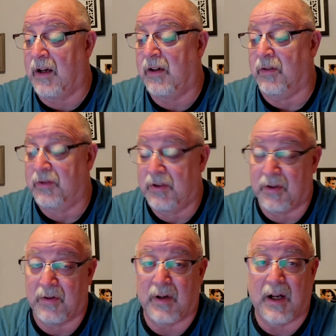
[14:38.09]
Oh,
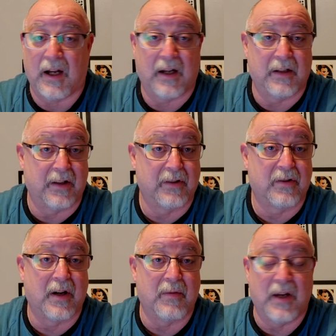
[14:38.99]
so another
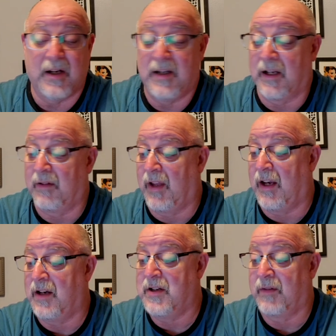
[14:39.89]
great way to take
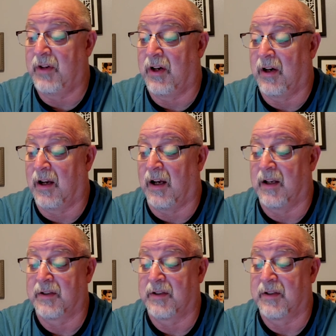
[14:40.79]
advantage of your